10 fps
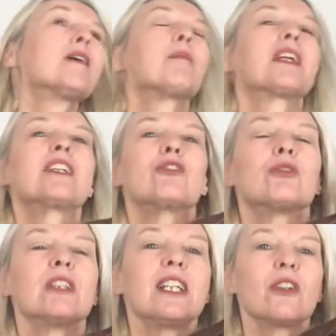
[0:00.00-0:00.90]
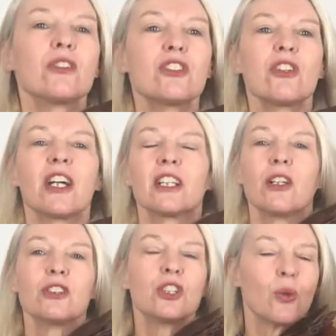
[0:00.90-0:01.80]
but it's really on the side,
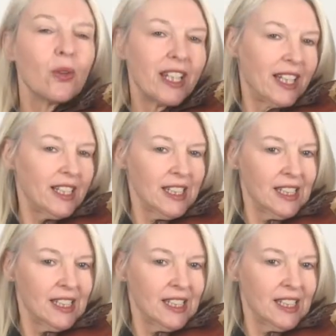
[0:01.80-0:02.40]
close to your ear.